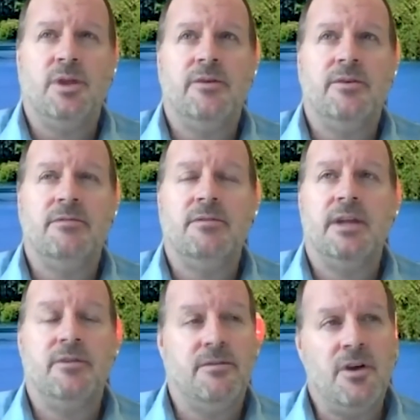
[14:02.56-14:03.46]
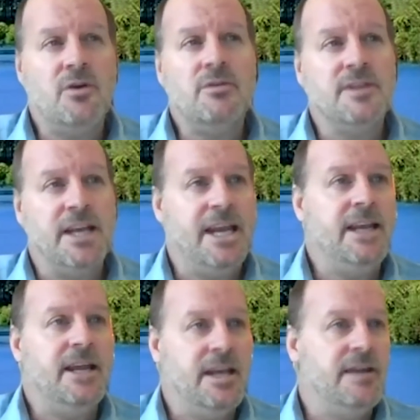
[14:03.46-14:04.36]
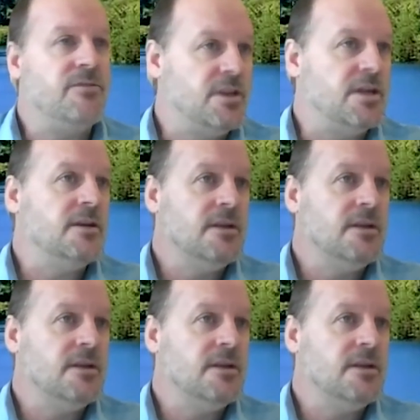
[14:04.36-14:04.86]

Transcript: they're involved in everything.